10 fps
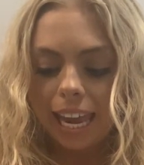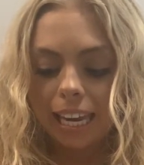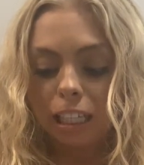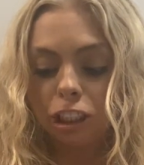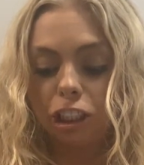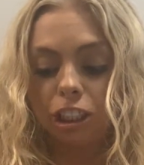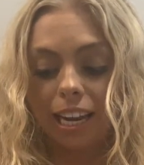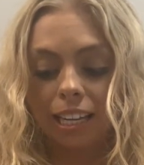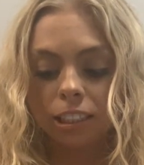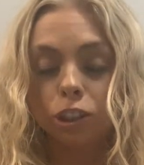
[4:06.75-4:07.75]

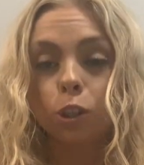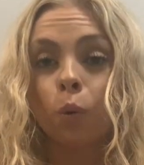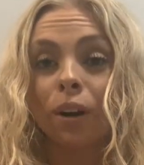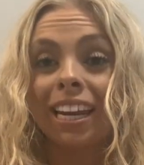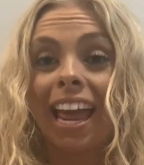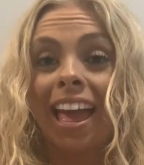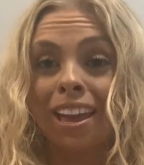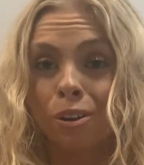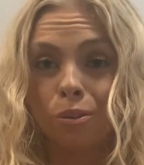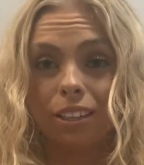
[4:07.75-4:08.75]
ingest or
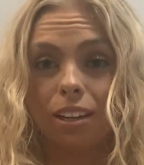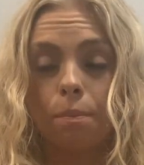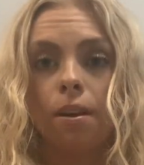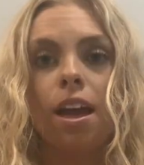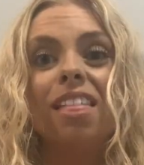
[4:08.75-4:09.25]
inhale them.